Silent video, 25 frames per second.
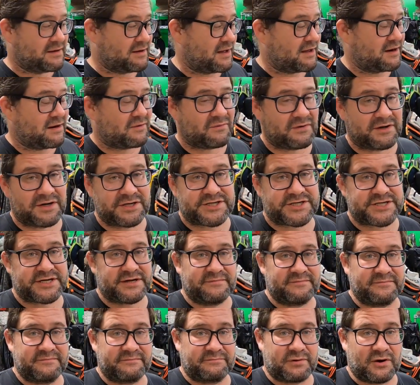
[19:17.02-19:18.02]
I don't want to
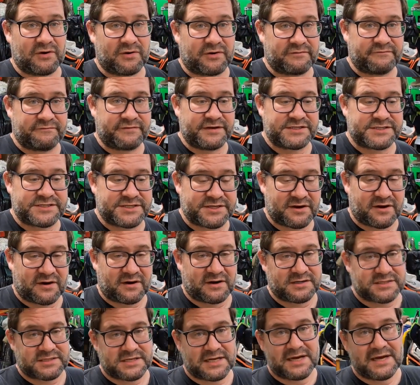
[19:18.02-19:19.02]
ship broken
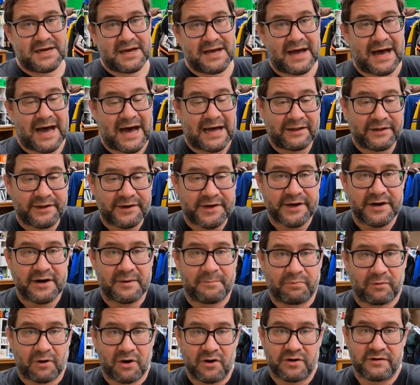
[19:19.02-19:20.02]
VCRs. I look at a
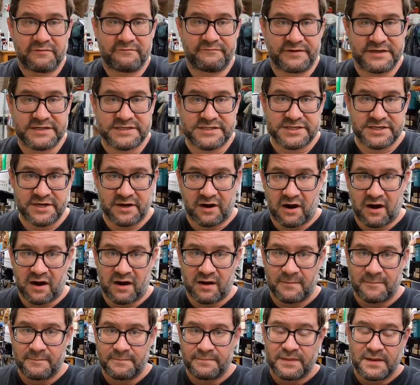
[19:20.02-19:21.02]
broken
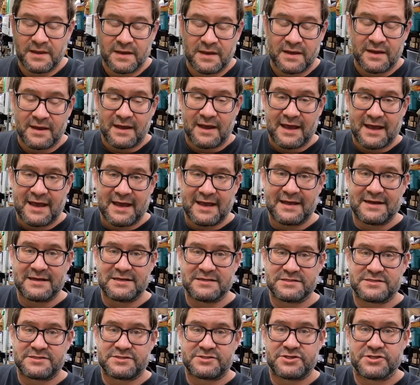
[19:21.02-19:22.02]
VCR
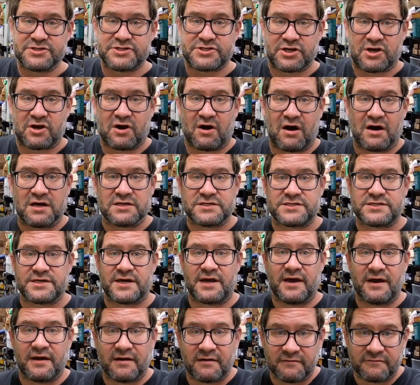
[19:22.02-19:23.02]
as just a cost
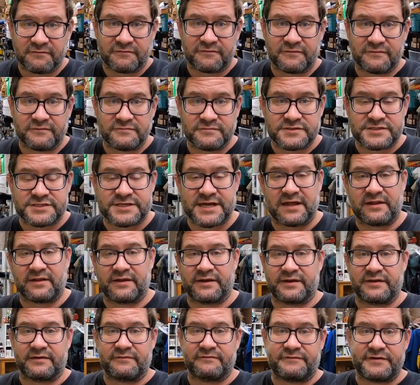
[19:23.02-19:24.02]
of
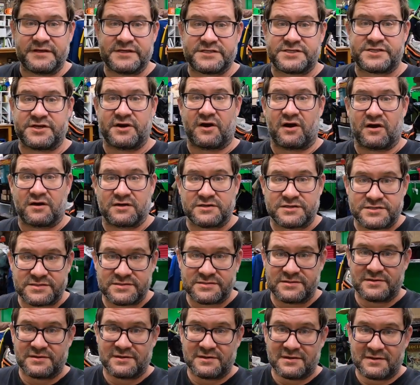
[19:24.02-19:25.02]
selling VCRs.
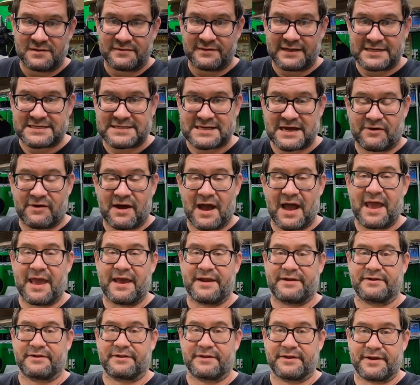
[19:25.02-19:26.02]
That's how I
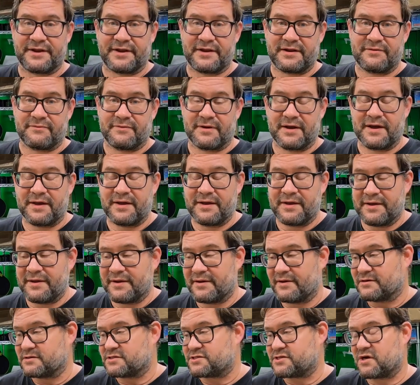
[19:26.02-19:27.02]
handle it anyway.
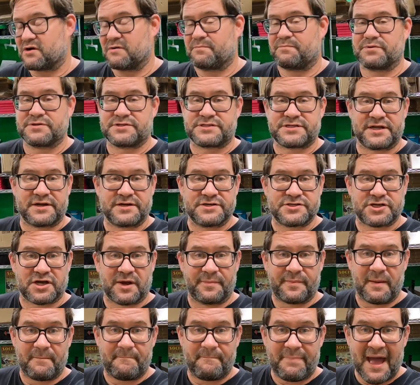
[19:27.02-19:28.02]
A certain percentage
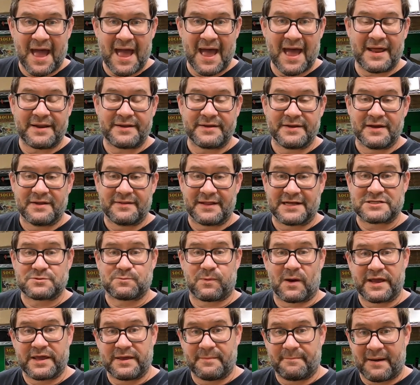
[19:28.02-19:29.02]
going to be bad. That's
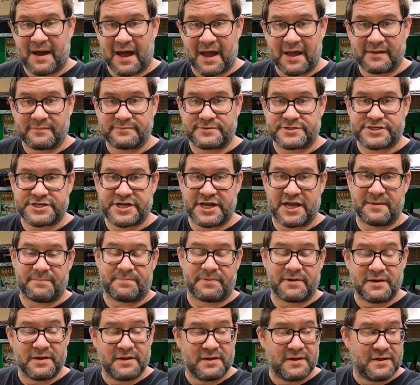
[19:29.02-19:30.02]
why you buy them
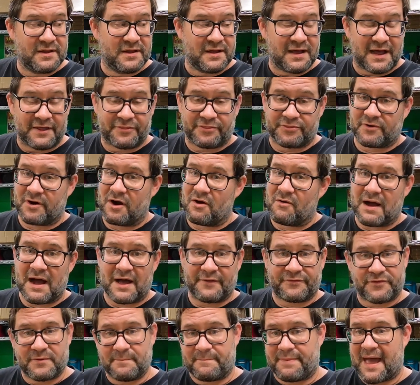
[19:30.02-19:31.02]
cheap. I throw
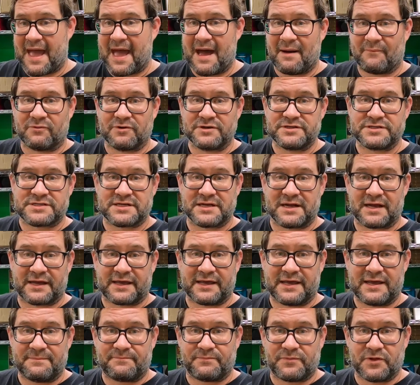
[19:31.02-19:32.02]
out the bad ones and I
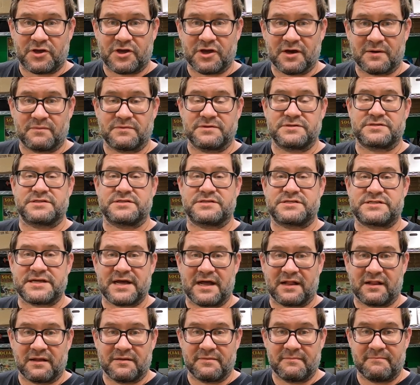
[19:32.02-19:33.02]
keep the good ones and
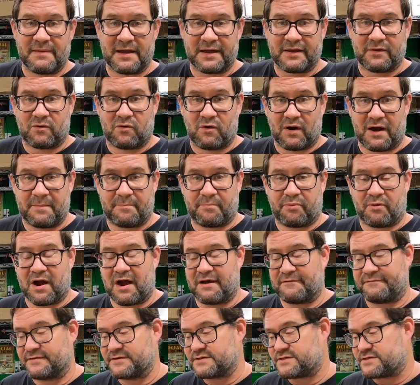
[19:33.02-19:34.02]
sell them and make great
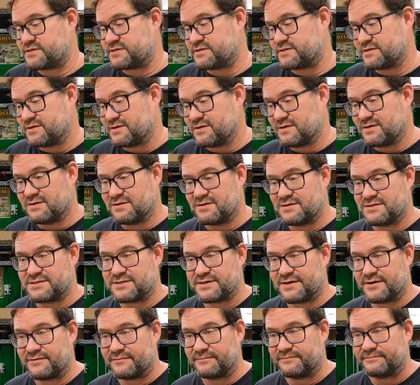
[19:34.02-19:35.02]
profits.
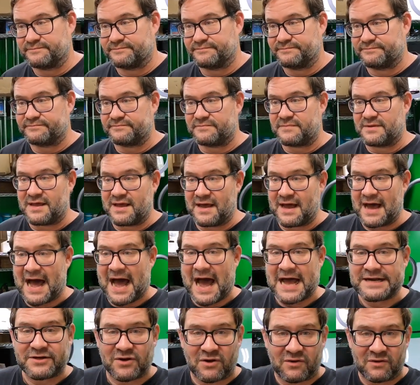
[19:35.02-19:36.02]
So yeah,
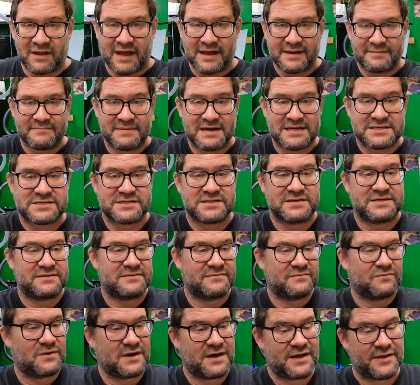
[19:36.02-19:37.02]
I don't like
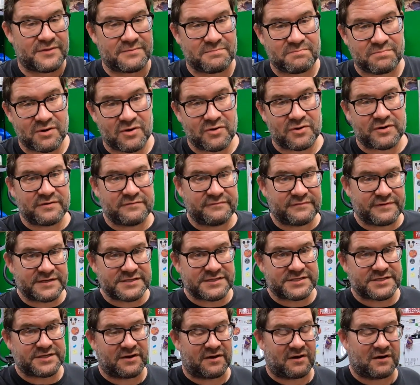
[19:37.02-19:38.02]
messing with broken
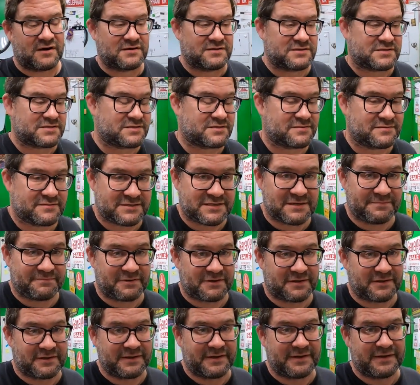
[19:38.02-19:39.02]
VCRs
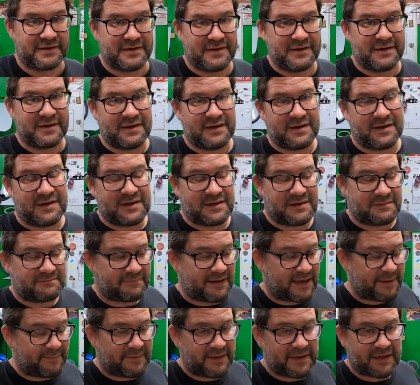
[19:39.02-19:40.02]
typically.
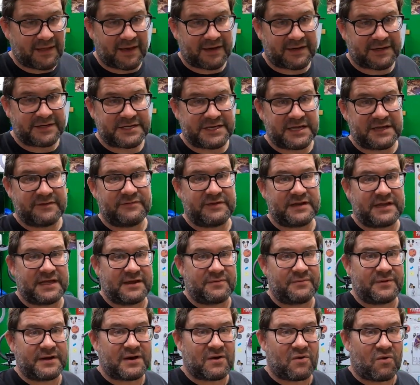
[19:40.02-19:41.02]
Maybe like a
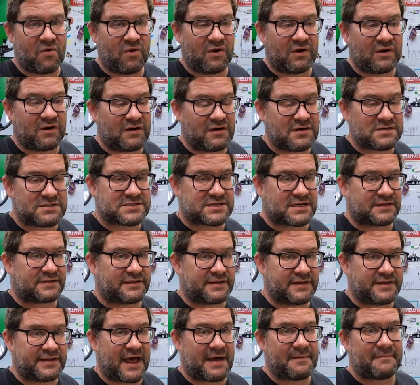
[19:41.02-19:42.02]
DVD recorder or
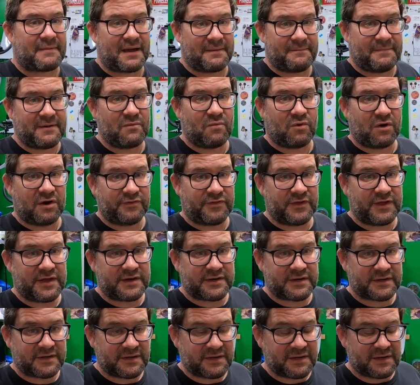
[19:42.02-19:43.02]
something that might be worth
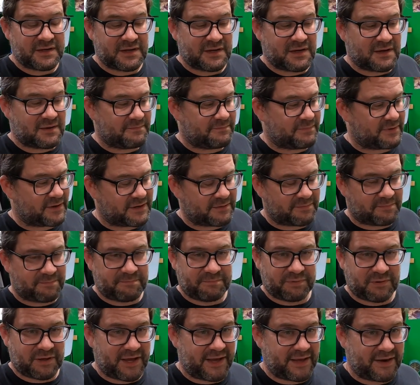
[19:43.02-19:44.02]
it. But a
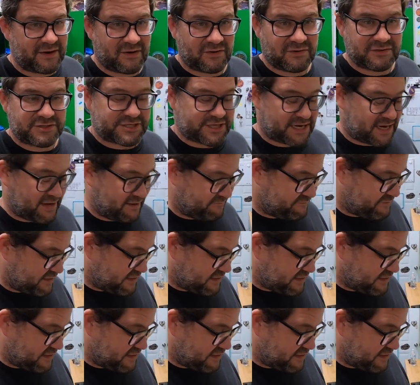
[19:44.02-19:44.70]
plain old Jane